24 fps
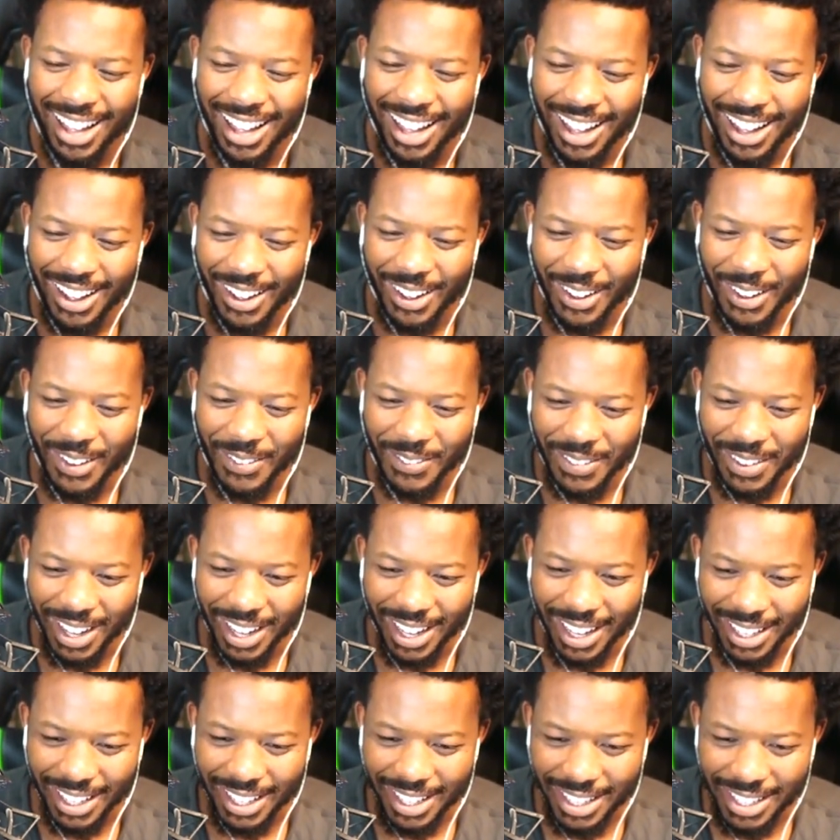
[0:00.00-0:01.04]
oh
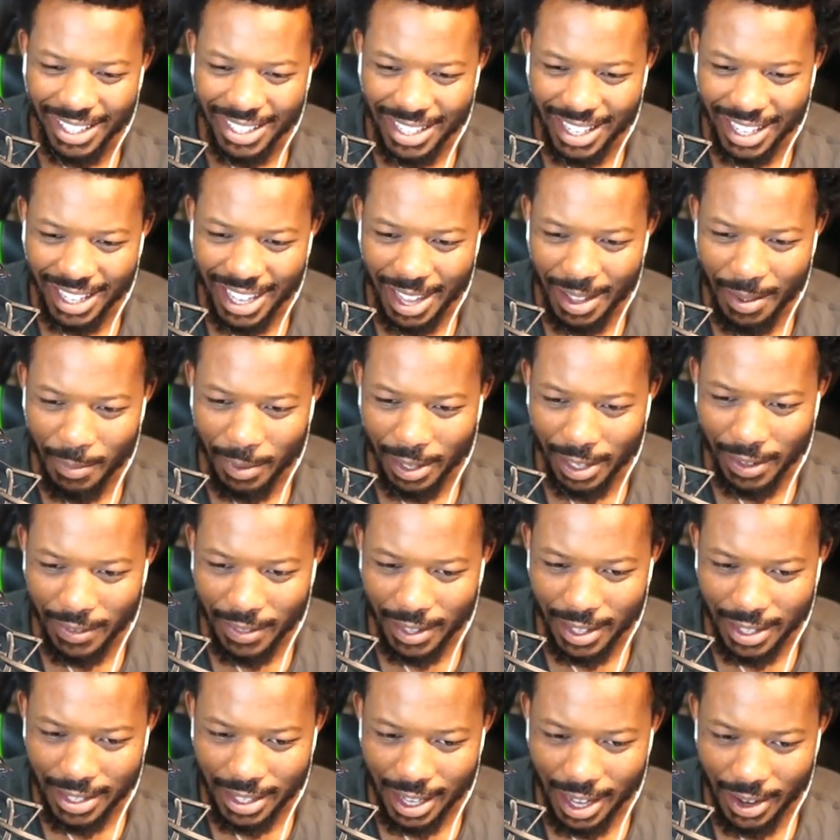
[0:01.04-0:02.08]
my goodness, I can't believe
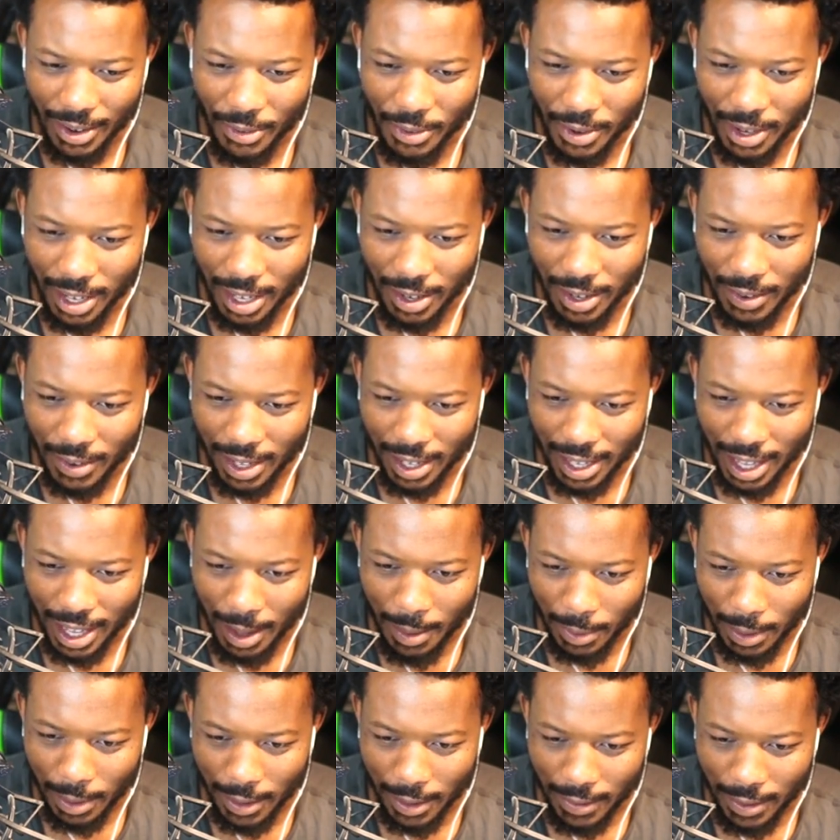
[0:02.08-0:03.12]
this. I really, really
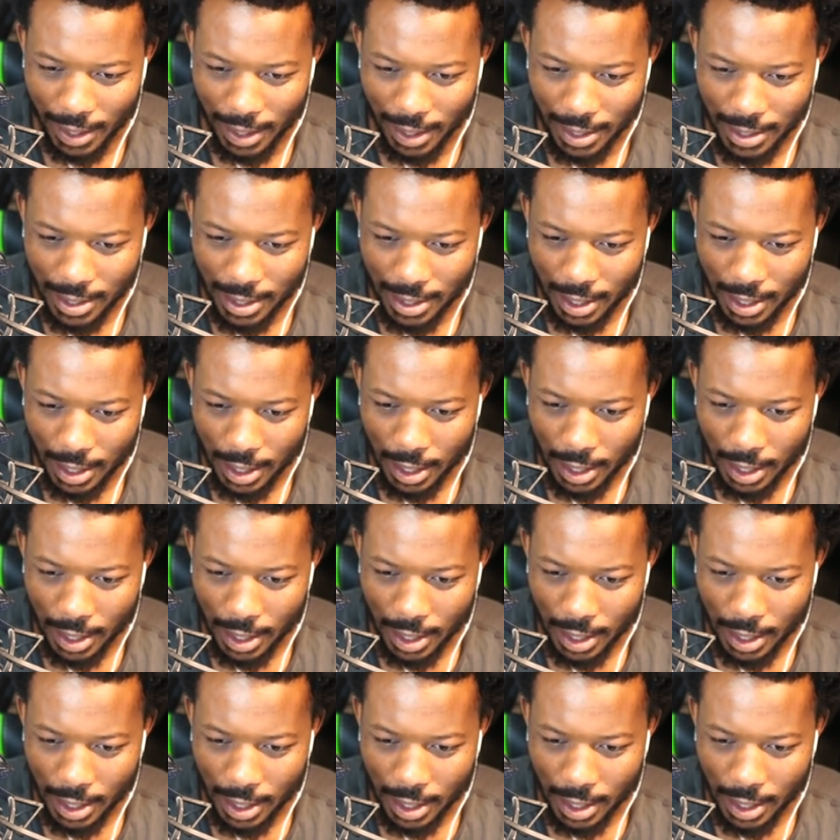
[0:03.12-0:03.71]
can't believe this.